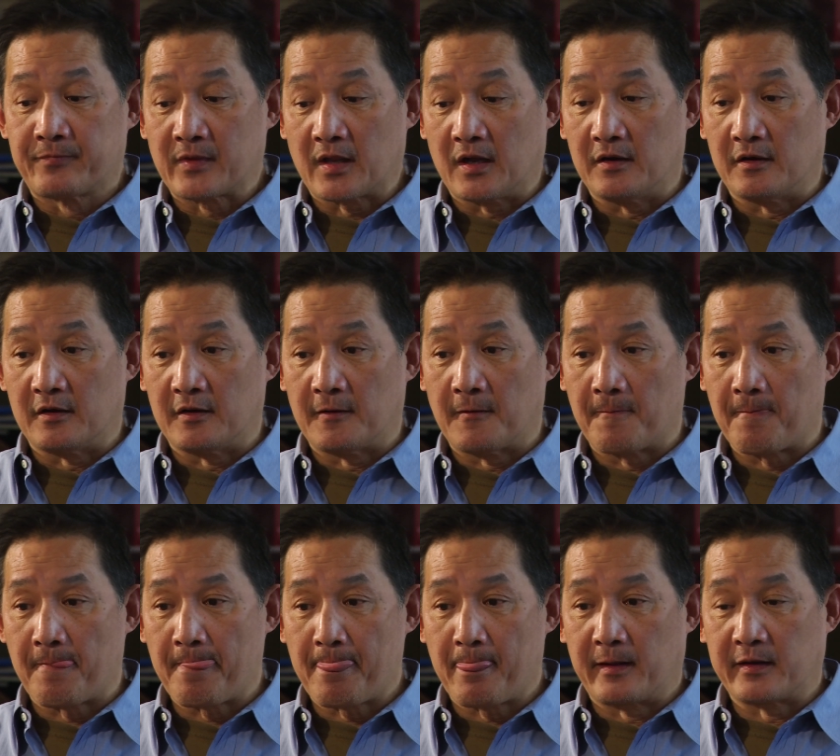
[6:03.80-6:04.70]

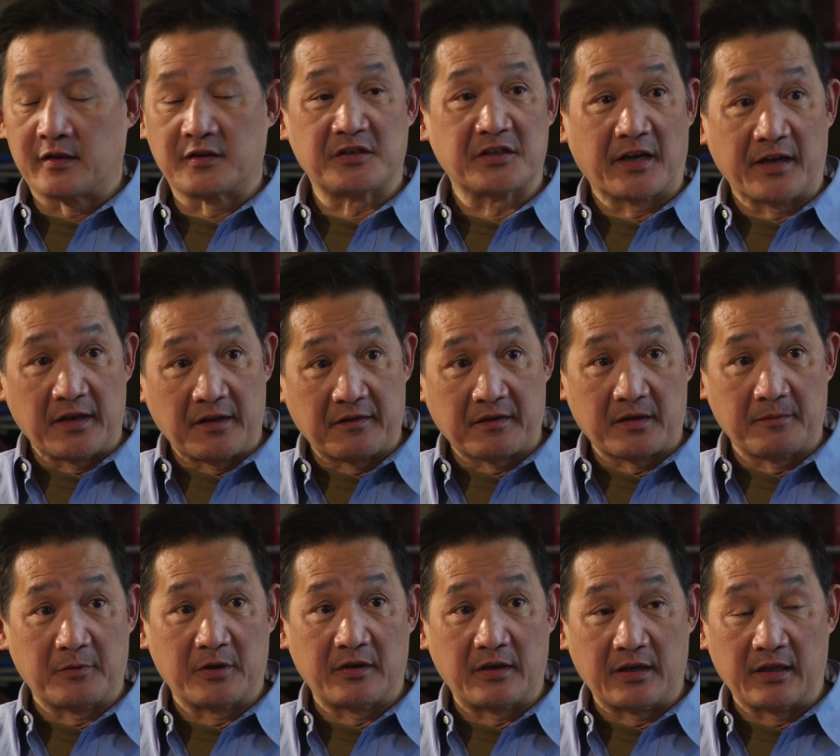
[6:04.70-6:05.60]
um, the Chinese
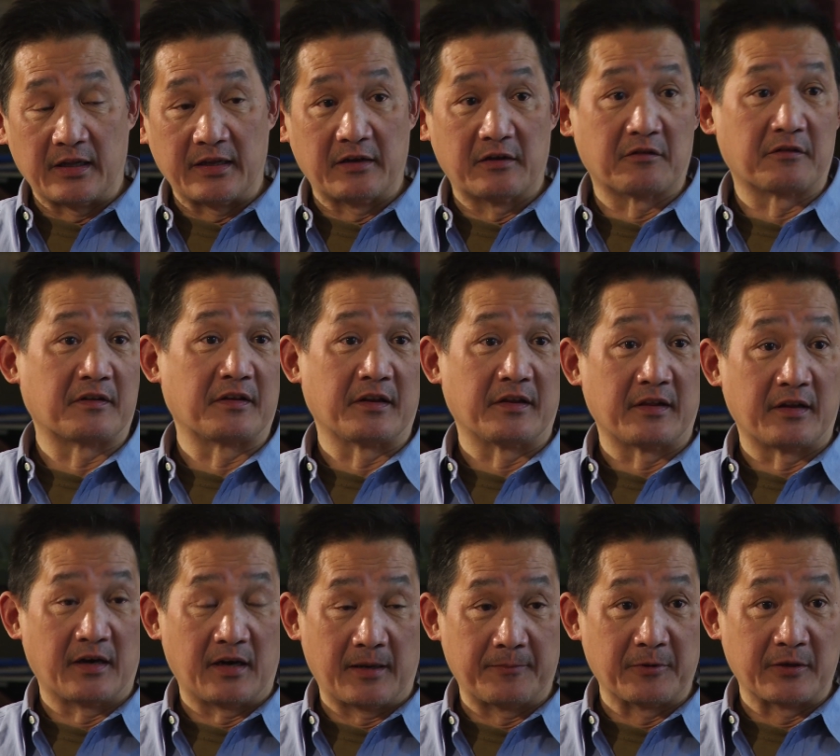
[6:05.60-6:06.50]
community leaders and
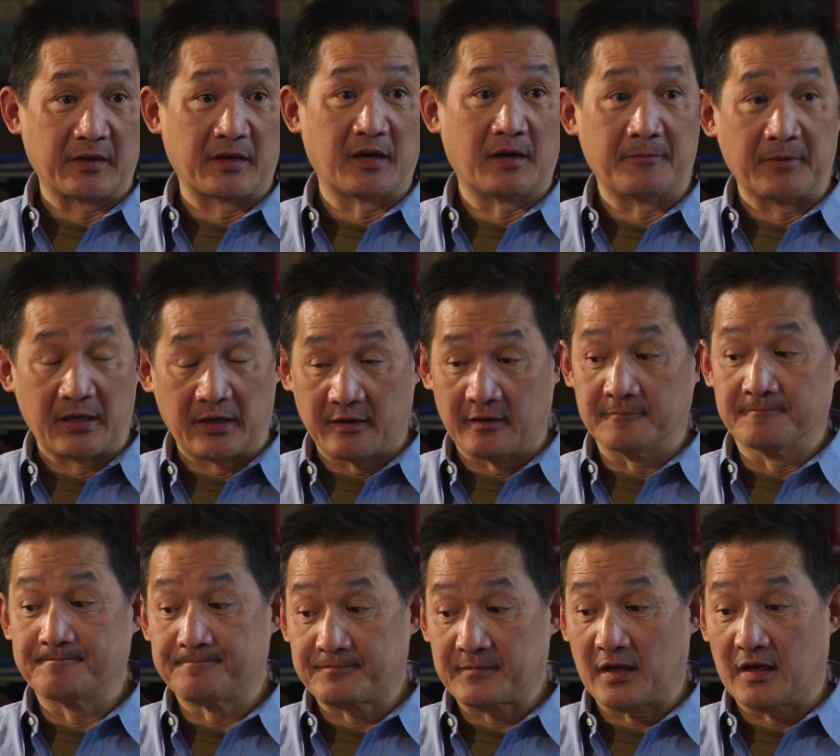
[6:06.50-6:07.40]
the up and coming
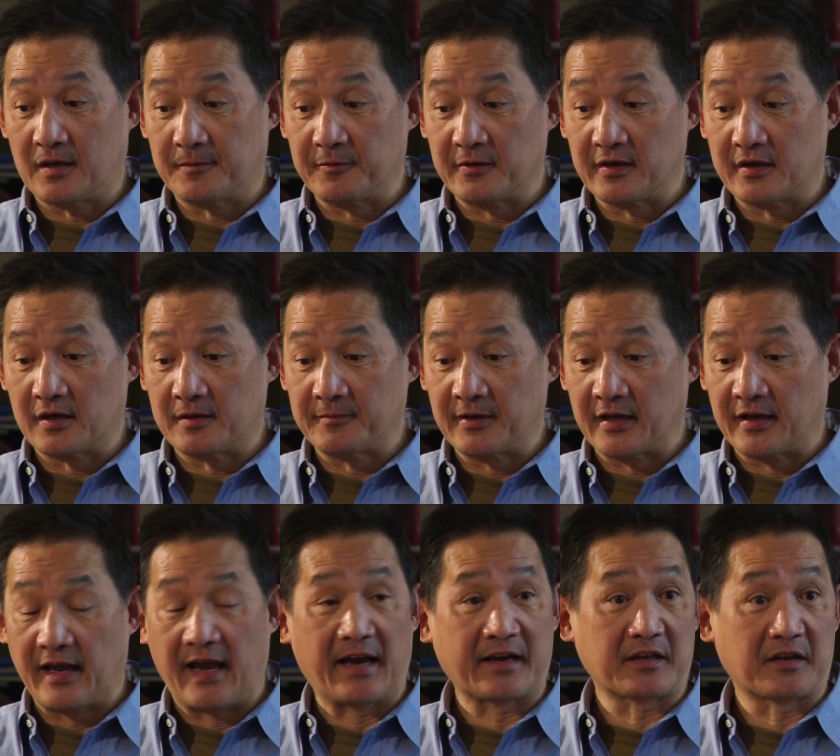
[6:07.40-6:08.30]
up and coming
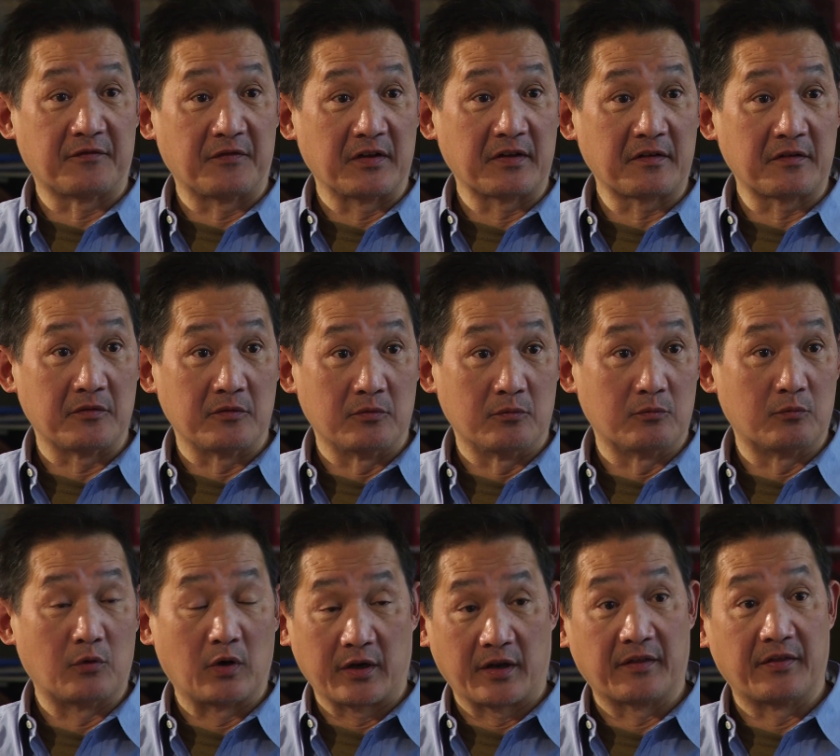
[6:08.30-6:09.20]
activists who
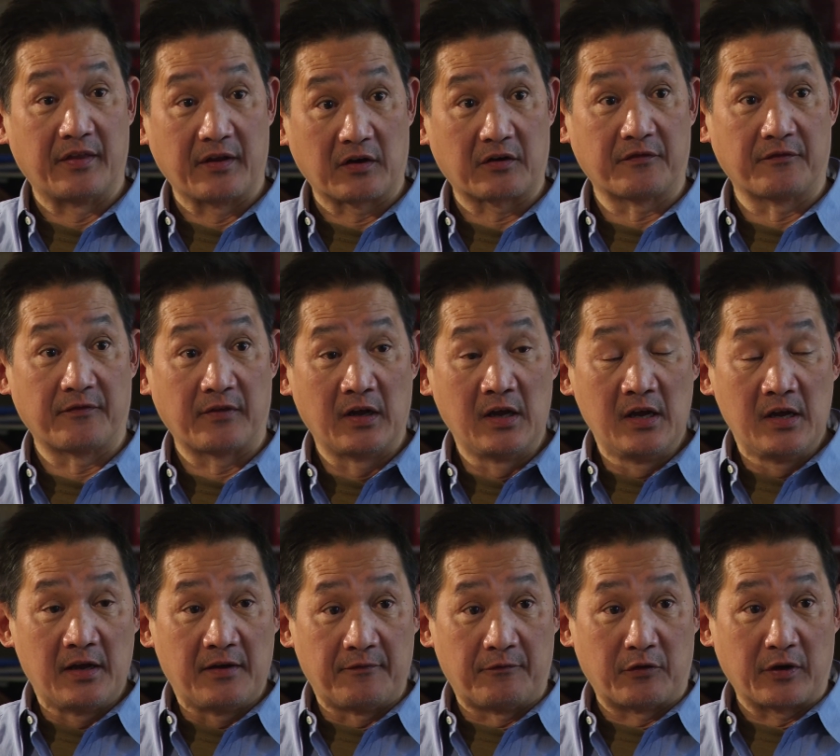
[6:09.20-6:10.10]
wanted their
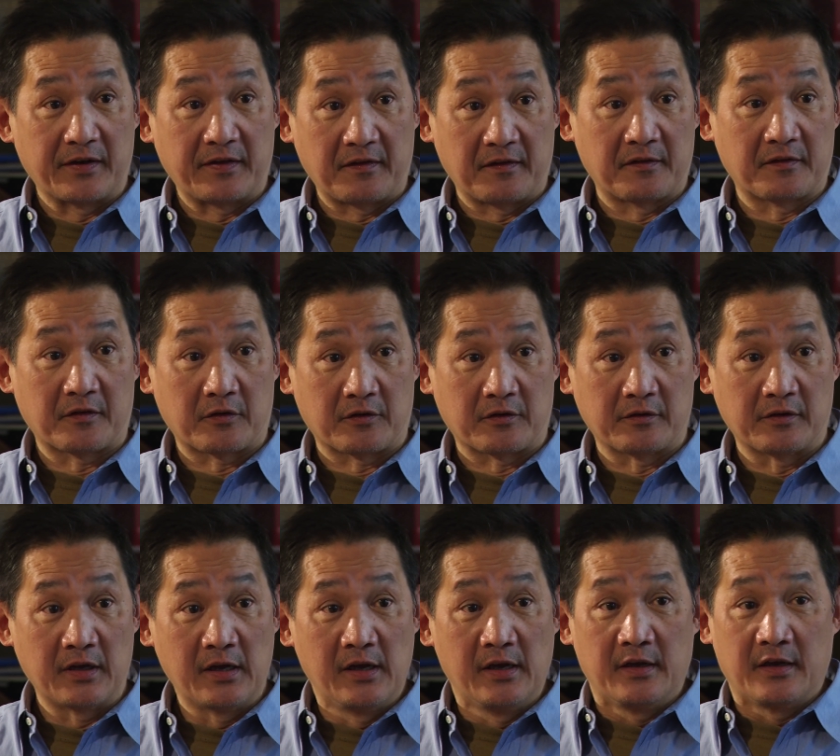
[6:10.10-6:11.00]
voices heard.
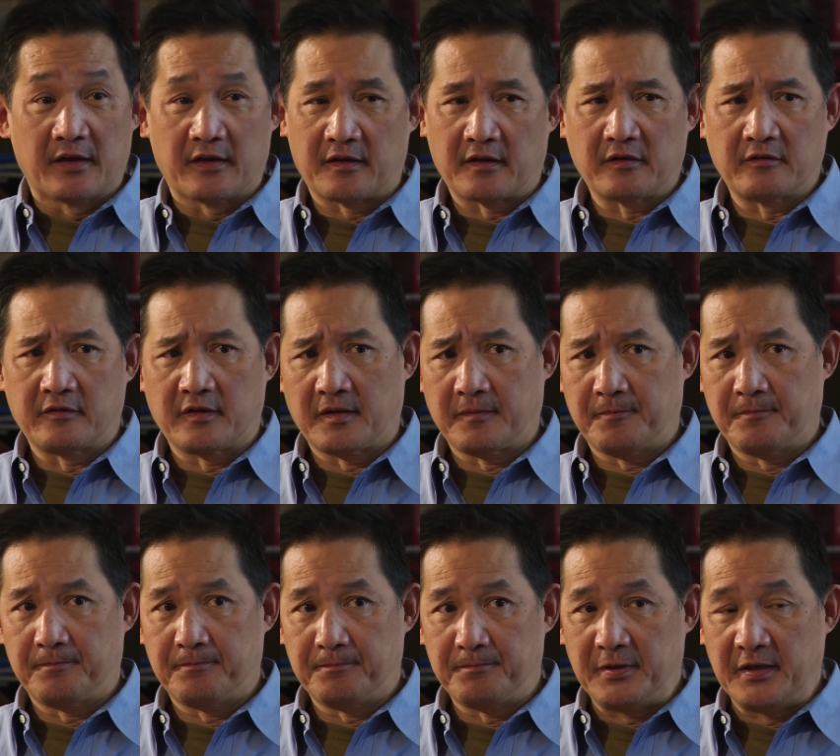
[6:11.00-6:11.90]
And so it was
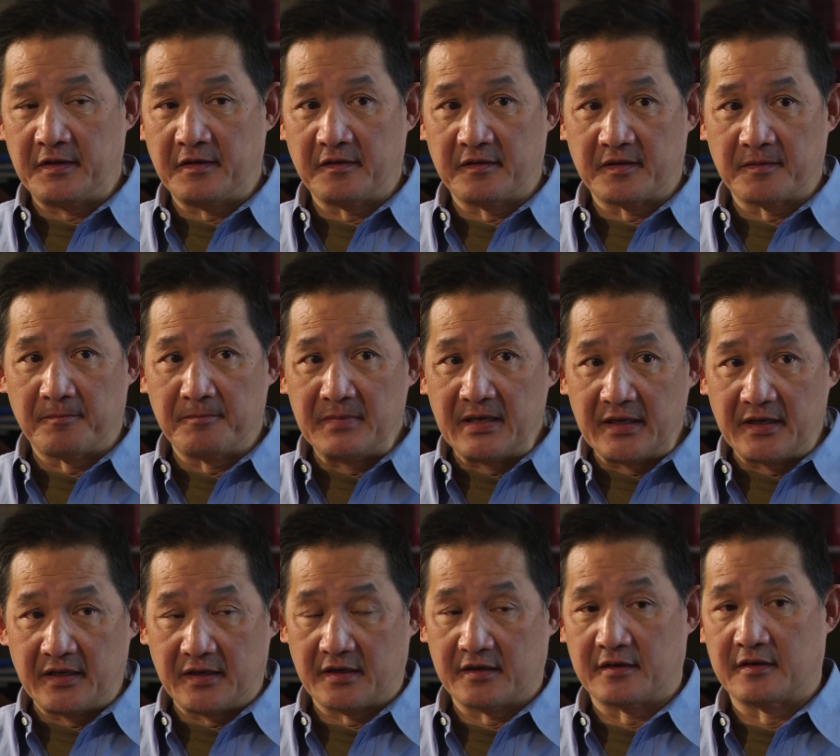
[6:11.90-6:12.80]
pieces of
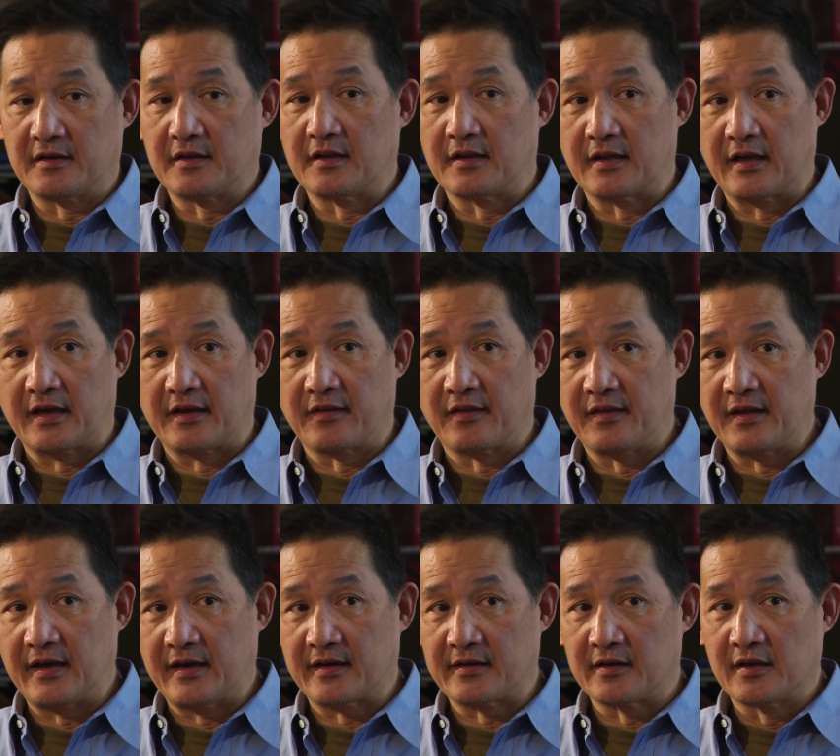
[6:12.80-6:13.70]
media like
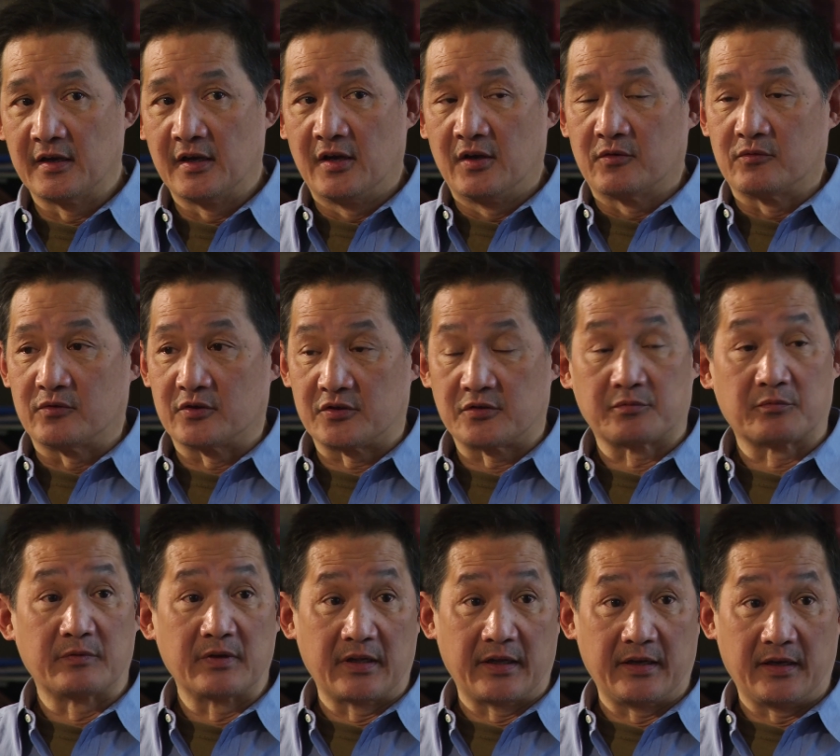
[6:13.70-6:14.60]
that which
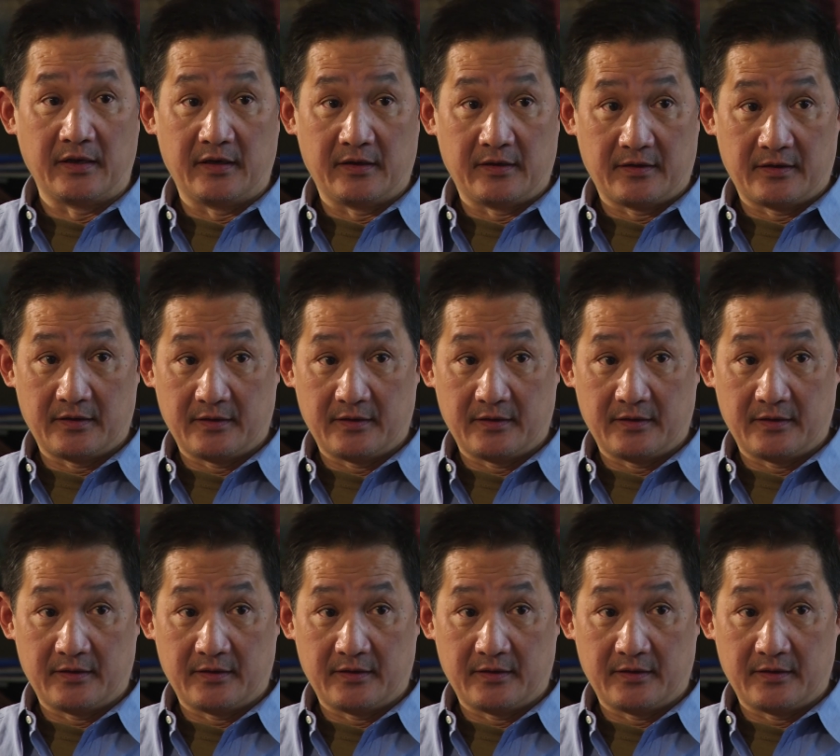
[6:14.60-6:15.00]
really